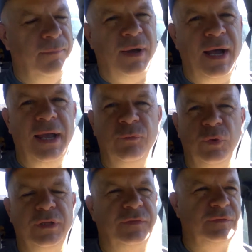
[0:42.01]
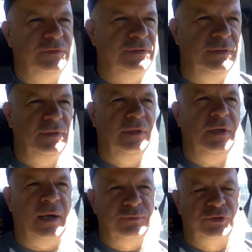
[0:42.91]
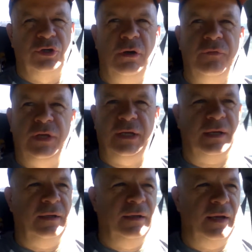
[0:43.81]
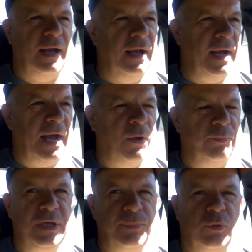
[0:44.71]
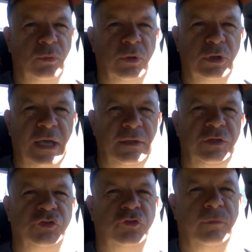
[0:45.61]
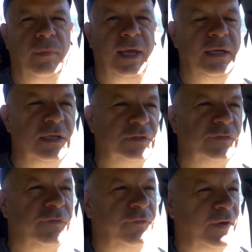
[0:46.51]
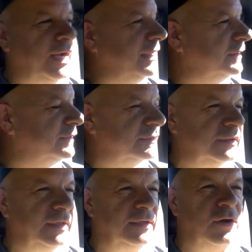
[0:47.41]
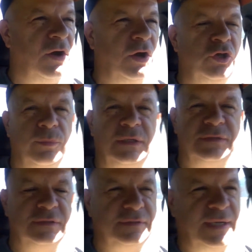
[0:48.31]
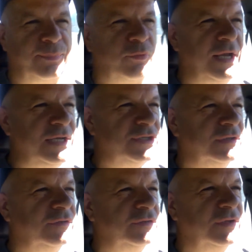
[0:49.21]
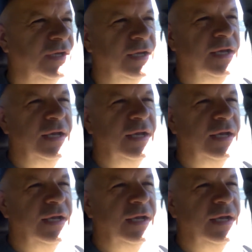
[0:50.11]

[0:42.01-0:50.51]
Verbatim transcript: combined with observing how people will get in these tremendous fights and arguments and separations.